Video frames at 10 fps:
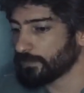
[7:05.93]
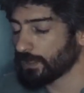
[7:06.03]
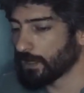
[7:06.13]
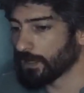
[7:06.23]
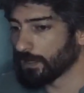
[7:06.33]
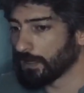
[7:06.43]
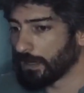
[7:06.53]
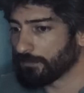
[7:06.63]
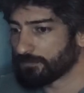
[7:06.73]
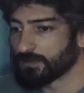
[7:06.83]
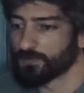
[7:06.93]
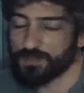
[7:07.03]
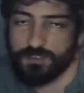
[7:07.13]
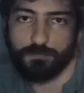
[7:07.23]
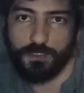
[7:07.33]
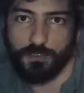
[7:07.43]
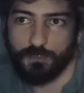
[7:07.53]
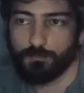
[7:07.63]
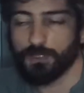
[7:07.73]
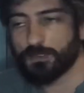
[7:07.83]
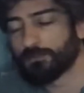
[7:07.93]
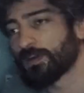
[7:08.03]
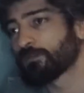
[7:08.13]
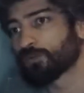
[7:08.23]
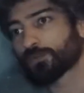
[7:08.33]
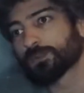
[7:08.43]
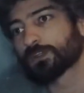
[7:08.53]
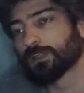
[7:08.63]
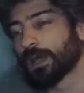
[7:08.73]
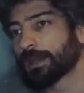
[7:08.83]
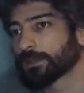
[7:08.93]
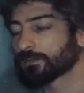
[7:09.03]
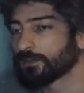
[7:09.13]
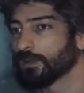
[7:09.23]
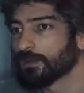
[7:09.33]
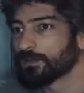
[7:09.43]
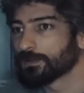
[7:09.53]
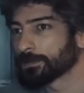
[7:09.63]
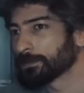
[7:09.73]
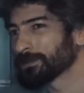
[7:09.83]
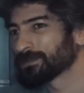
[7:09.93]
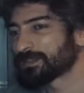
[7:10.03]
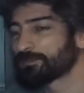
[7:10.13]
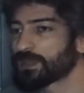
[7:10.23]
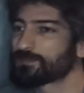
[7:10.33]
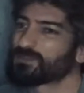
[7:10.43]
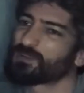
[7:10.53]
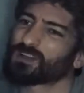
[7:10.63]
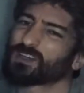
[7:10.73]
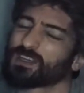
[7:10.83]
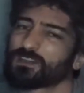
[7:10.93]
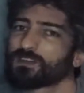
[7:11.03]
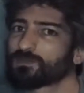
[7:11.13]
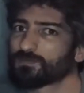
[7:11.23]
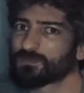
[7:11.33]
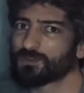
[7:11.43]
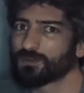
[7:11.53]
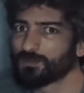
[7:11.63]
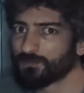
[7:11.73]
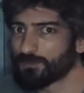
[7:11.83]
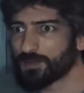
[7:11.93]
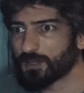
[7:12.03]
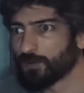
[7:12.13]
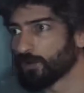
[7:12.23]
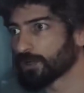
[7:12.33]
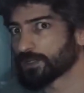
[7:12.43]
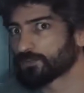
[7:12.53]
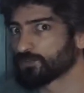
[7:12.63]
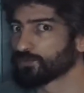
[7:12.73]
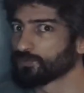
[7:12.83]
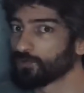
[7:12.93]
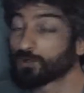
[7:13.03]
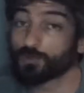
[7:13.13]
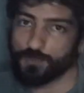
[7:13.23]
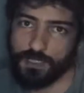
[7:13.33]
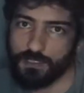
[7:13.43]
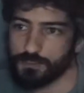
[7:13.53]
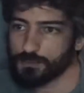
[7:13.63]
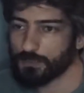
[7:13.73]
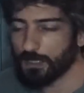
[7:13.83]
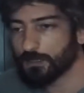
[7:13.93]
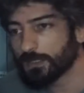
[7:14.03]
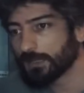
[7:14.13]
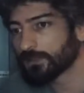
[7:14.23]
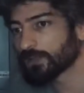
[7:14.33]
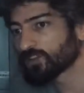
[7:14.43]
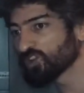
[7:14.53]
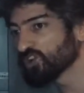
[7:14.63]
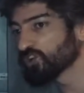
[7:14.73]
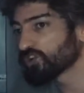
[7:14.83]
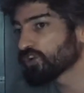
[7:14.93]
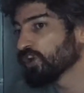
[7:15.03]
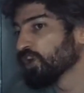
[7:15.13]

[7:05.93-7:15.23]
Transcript: I feel very speedy, but if I work with client, sometimes we are getting very early to look creation, and then that look